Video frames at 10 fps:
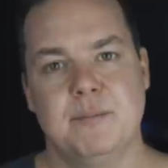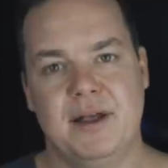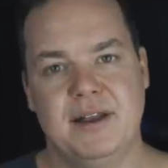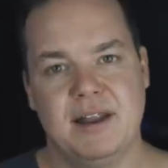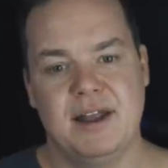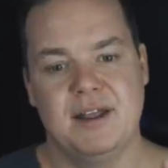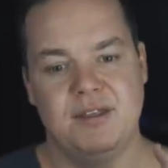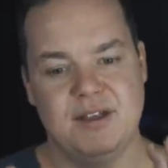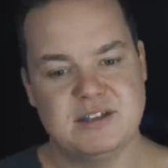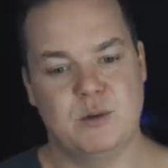But
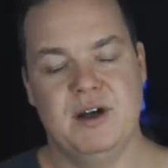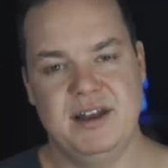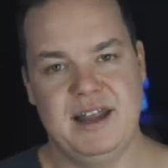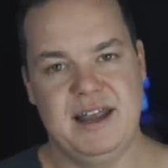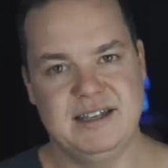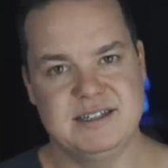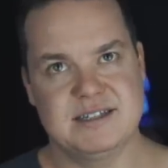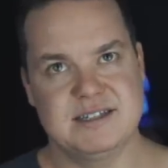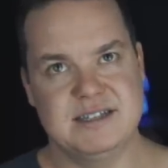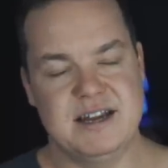this one
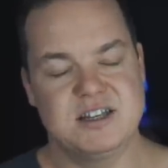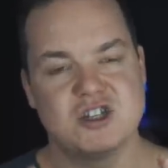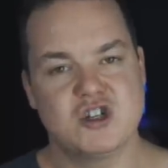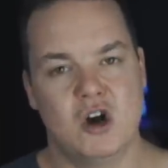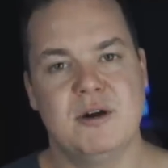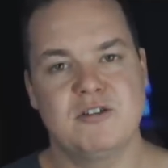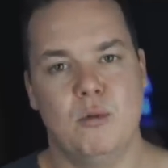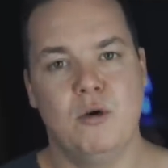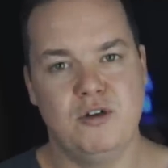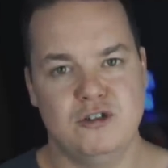is, there's so much
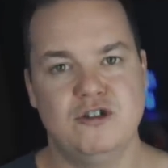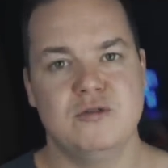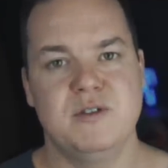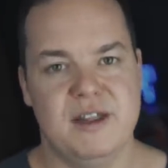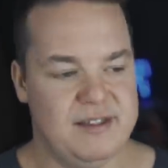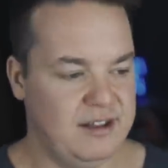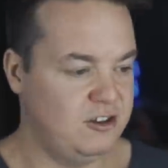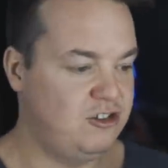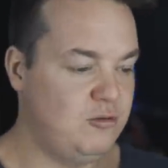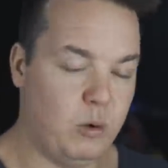more you can do with it
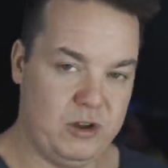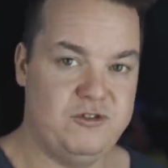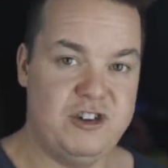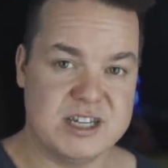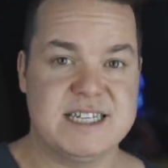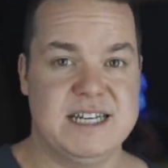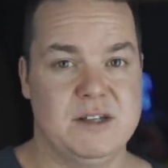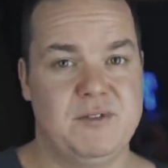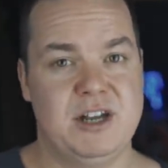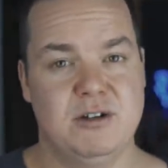than what you've just seen in
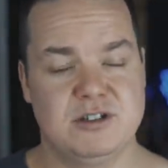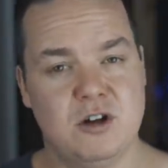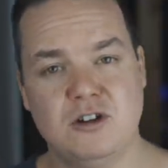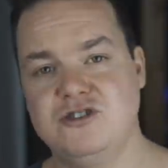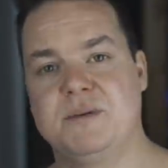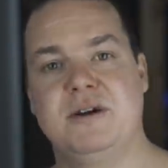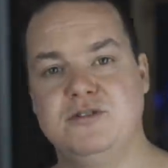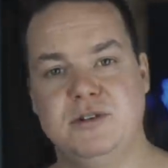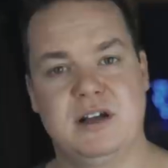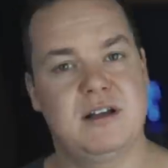the video. It's not just about
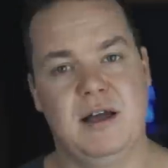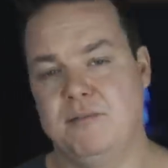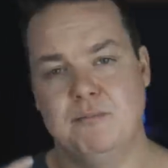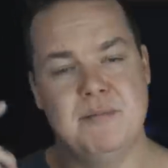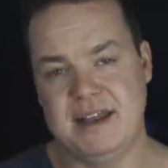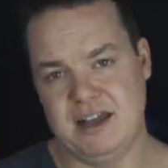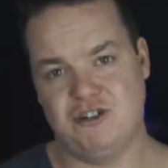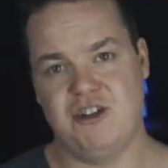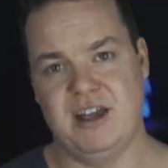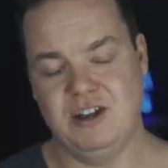doing a, a mid-air
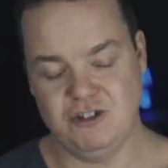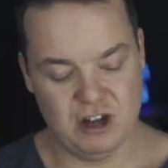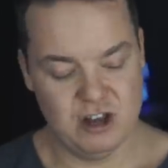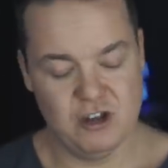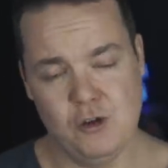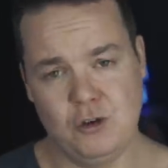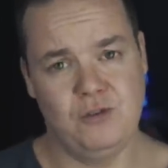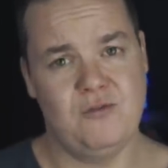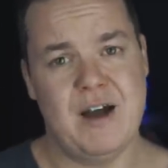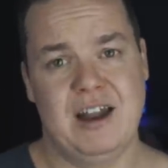change. You can
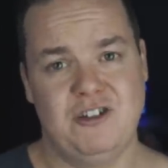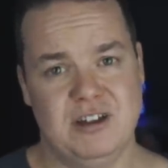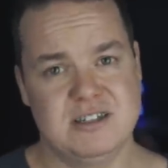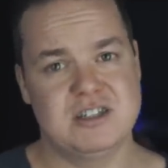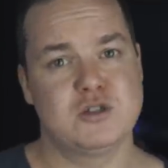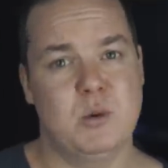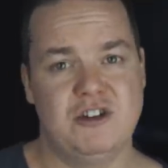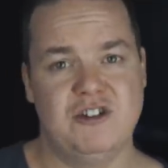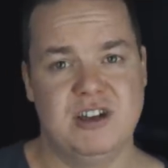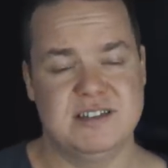do vanishes,
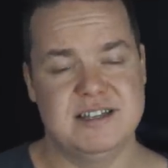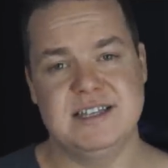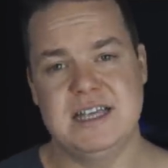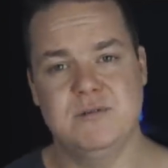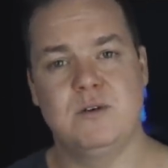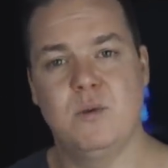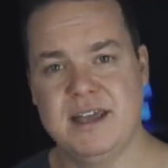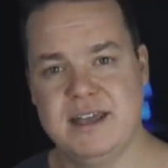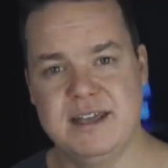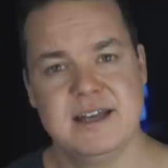switches, and there's even a
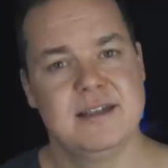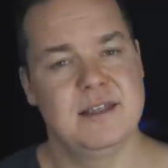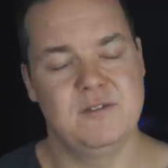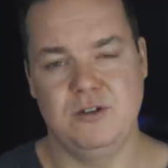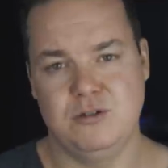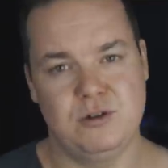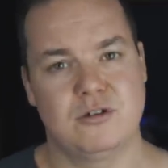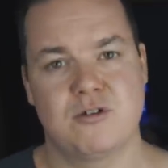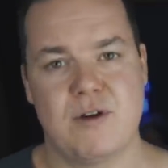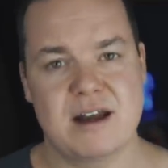way, if you do it
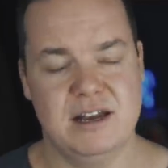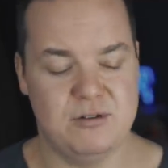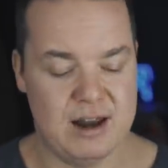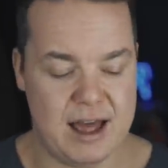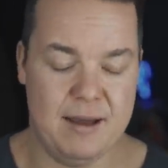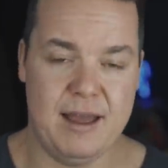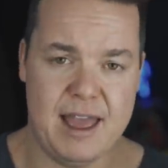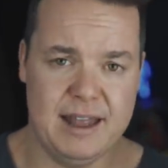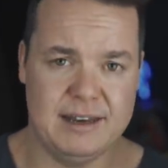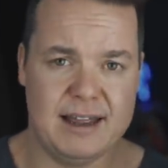all correctly, you can
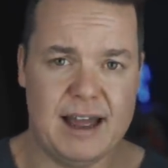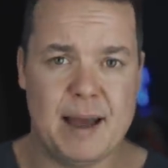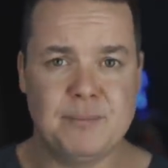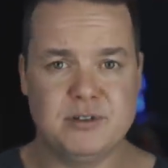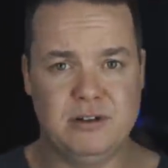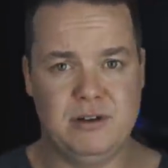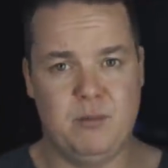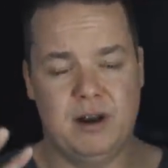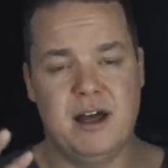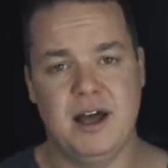end absolutely
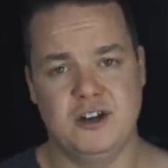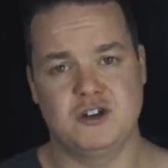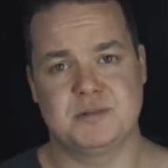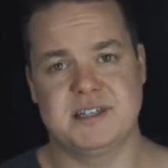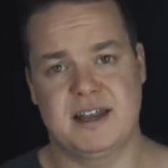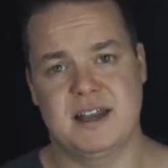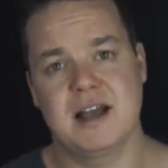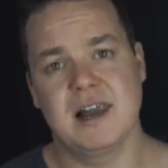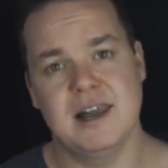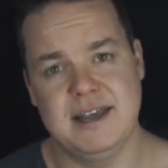100%
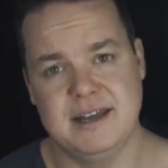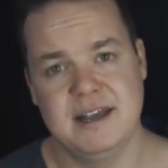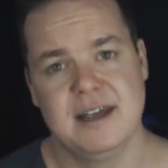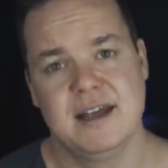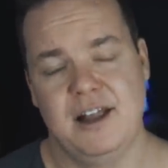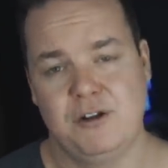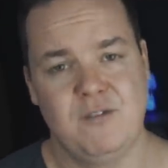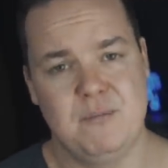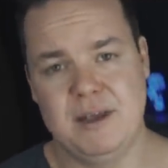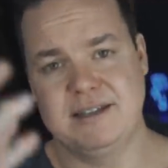clean. You can
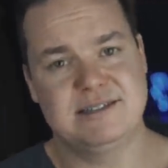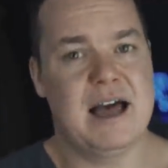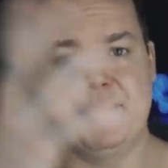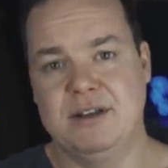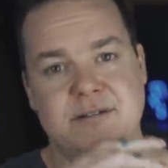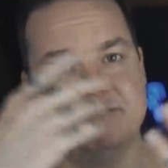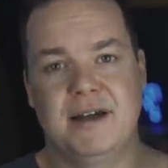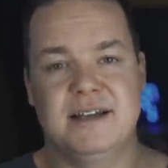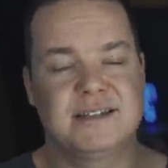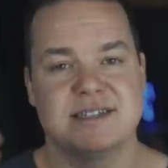even be examined
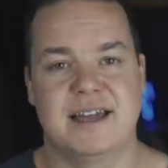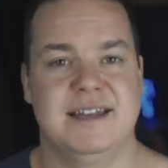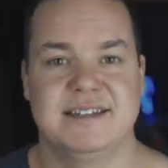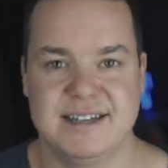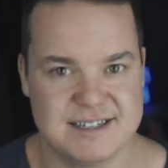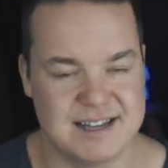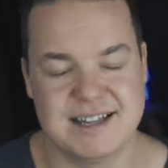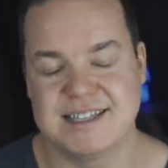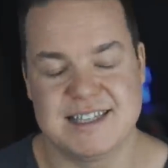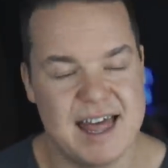by a scientist.
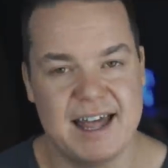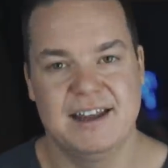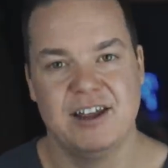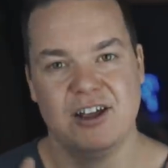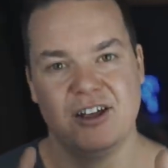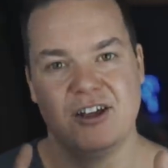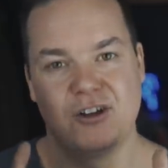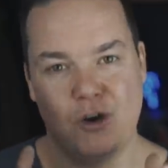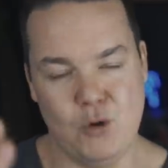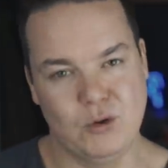Like it's that
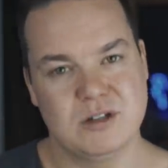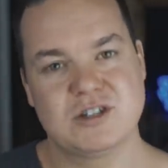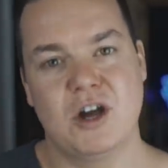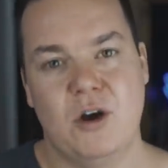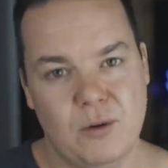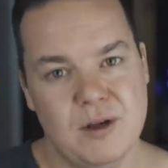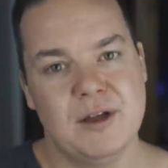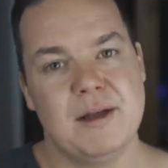cool. So